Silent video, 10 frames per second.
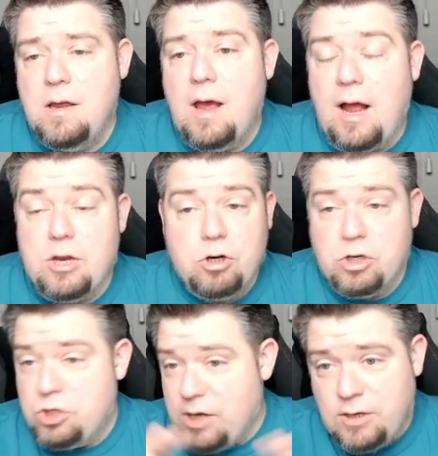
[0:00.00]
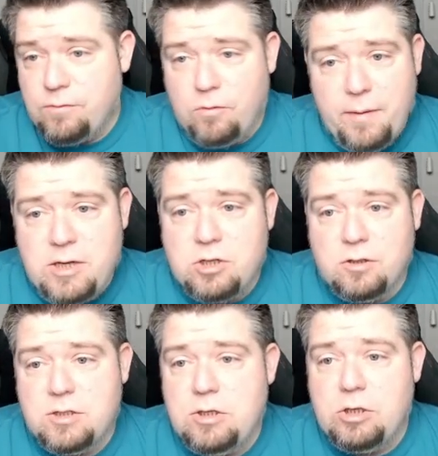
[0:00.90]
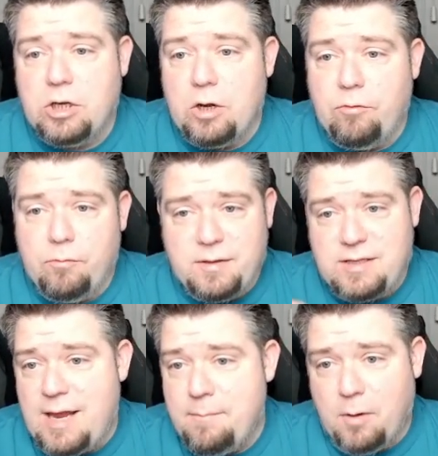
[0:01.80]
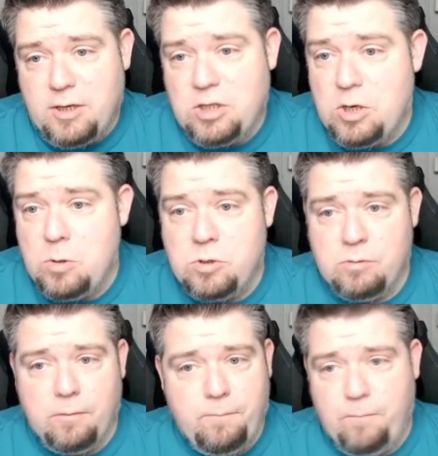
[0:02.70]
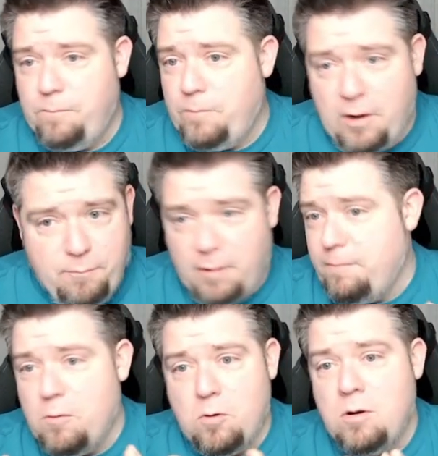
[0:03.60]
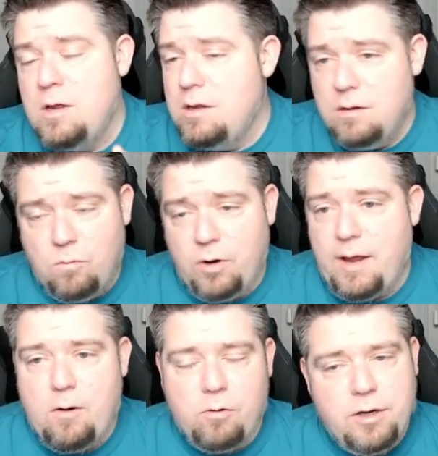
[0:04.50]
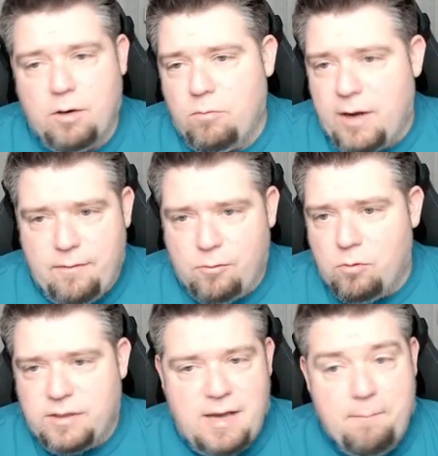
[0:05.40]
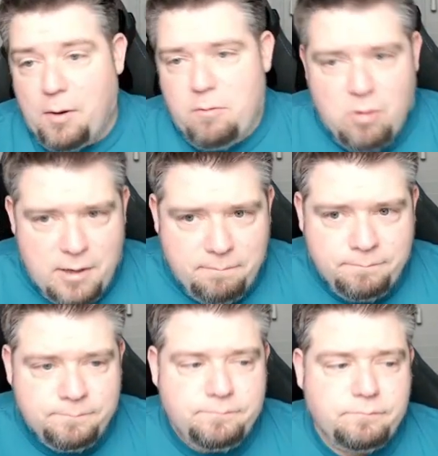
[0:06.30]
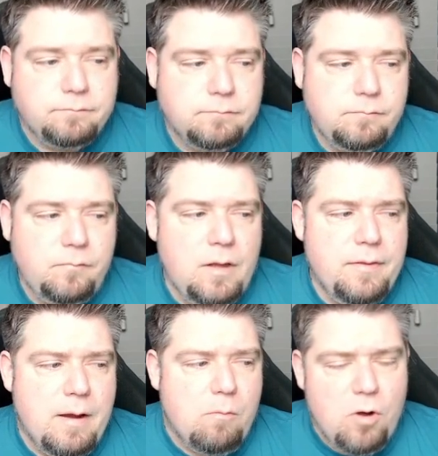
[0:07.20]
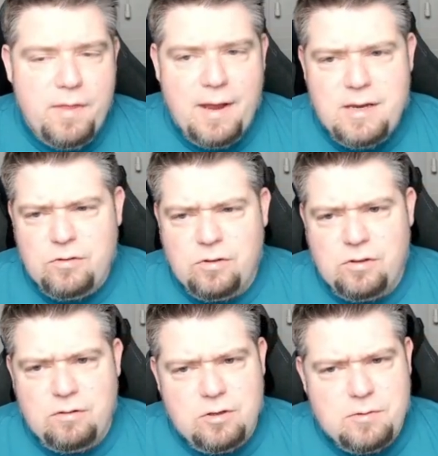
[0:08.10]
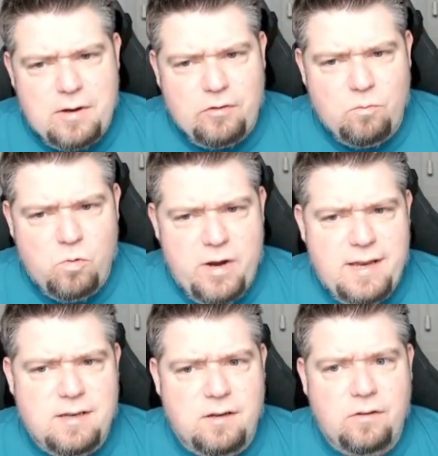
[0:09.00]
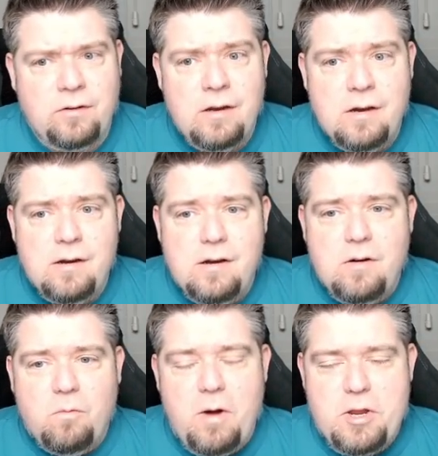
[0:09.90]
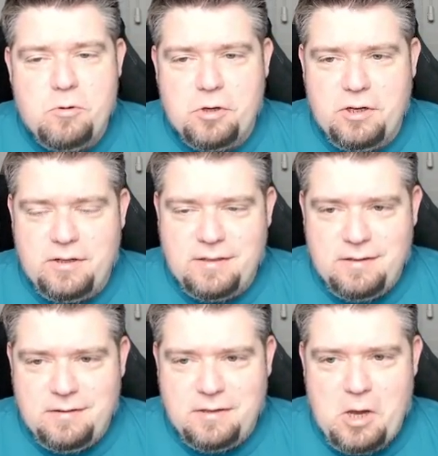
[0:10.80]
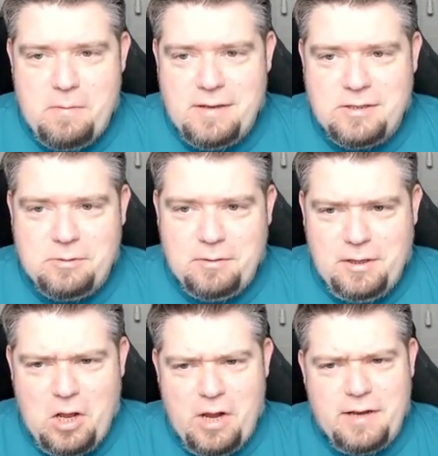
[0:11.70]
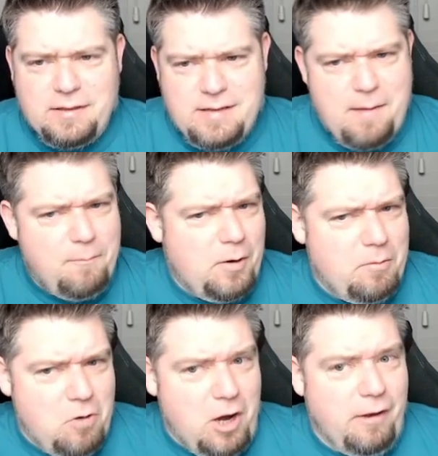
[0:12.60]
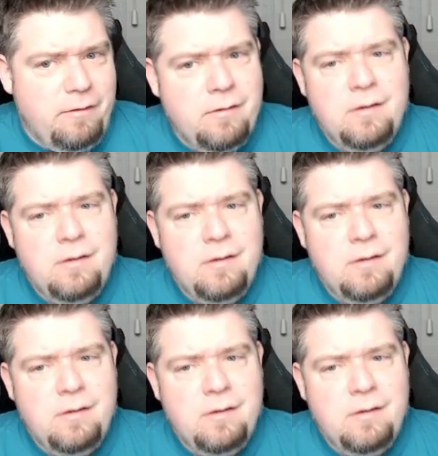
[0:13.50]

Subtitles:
and you can change your formation. So you could go from a 10x2 to a 5x4, whatever, or you know, whatever, or a 10x1. Now what that used to do used to have some weirdness where you could go into a line 10x1